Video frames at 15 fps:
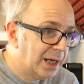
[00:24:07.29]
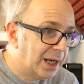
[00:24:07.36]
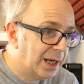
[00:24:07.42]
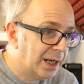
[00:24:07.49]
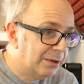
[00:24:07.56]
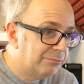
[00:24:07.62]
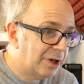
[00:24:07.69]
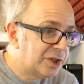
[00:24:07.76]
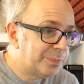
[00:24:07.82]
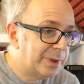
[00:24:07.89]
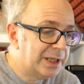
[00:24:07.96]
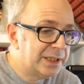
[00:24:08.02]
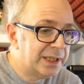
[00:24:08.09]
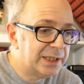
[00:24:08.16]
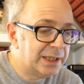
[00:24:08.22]
Uh, Russ
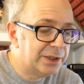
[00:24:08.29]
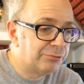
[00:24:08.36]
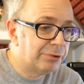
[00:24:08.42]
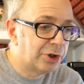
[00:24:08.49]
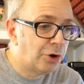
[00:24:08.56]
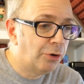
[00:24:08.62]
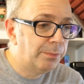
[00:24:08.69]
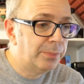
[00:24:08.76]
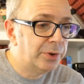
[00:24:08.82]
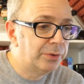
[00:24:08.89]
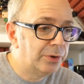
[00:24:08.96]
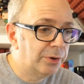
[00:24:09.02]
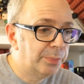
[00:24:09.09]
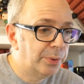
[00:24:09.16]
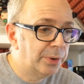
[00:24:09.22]
B says it's Recombu
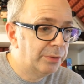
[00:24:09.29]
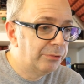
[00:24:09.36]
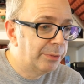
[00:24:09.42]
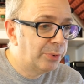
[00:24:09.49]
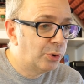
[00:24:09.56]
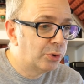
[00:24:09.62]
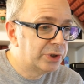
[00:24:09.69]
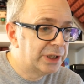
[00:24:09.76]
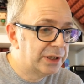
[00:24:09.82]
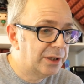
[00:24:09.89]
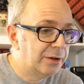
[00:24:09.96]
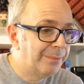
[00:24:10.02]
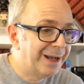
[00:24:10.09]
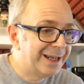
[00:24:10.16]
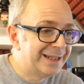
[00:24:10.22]
that are reporting
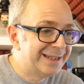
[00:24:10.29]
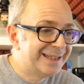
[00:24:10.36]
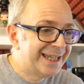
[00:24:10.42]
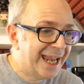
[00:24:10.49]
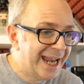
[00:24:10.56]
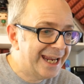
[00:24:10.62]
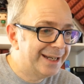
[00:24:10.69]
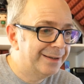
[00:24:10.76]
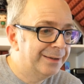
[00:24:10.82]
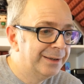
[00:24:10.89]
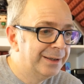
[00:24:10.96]
that the Mate ten